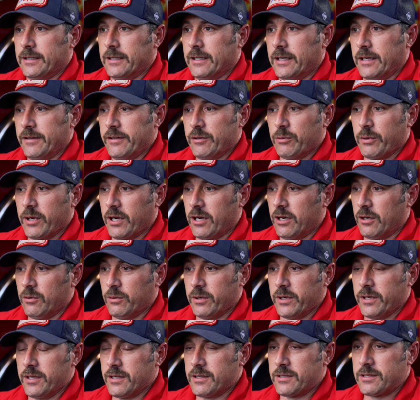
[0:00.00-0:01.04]
Then we
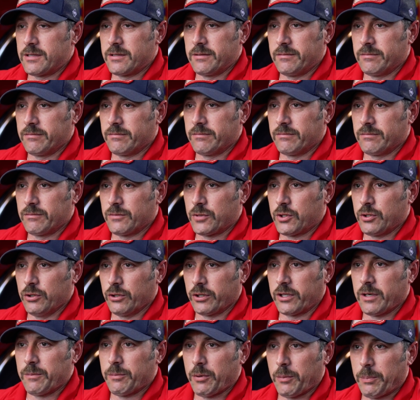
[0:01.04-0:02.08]
always
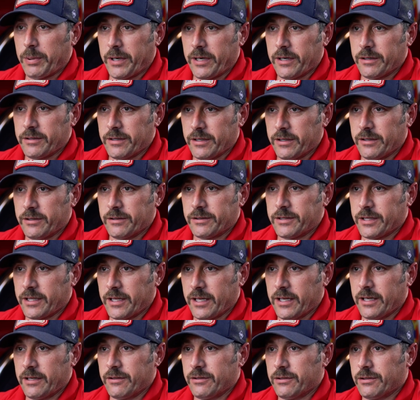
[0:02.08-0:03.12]
cook and prepare dinner
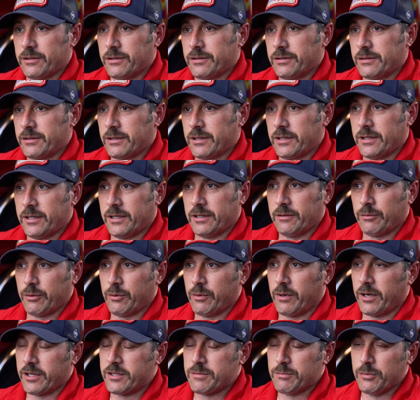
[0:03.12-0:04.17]
together. We
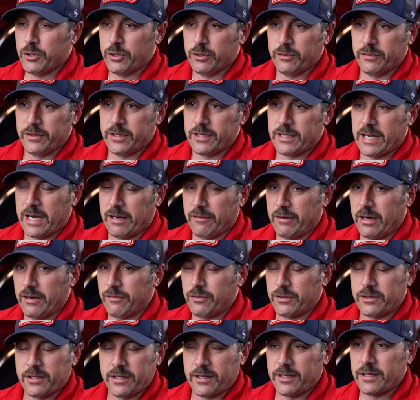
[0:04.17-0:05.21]
watch movies.
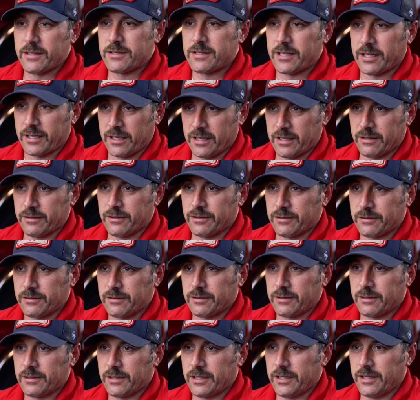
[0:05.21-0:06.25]
Everything is together,
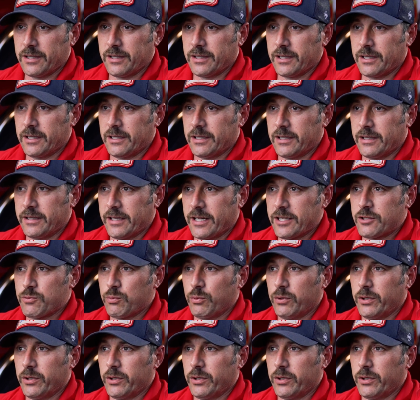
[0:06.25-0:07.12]
and that's